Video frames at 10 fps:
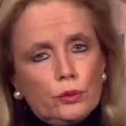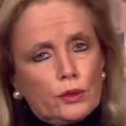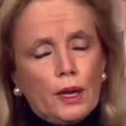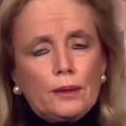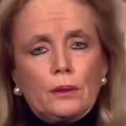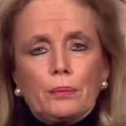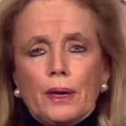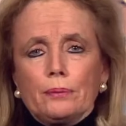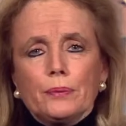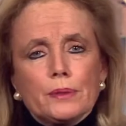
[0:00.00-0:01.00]
We've got
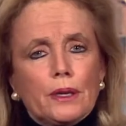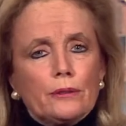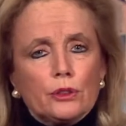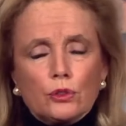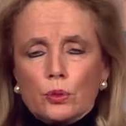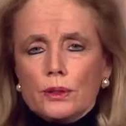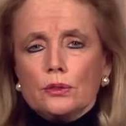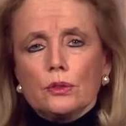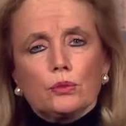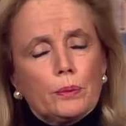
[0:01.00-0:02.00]
problem solvers,
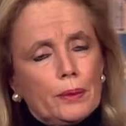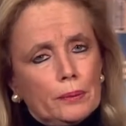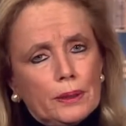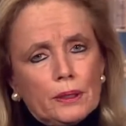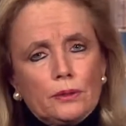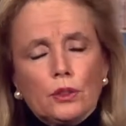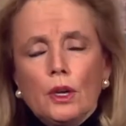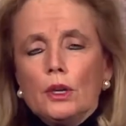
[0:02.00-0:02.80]
26 Republicans,